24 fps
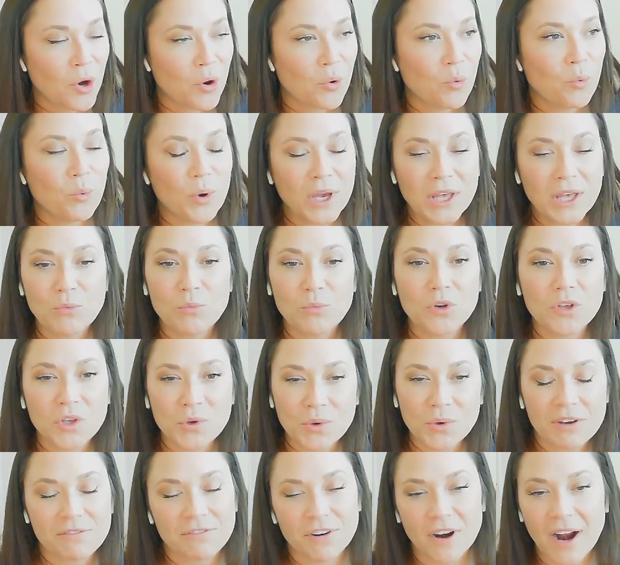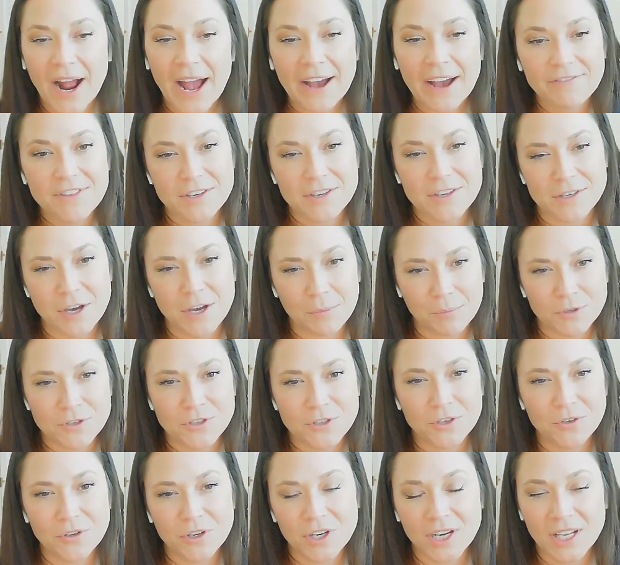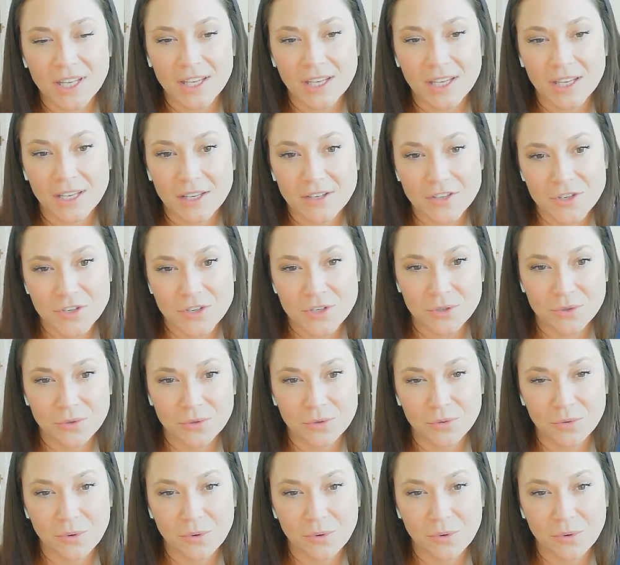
when will you ever have this opportunity to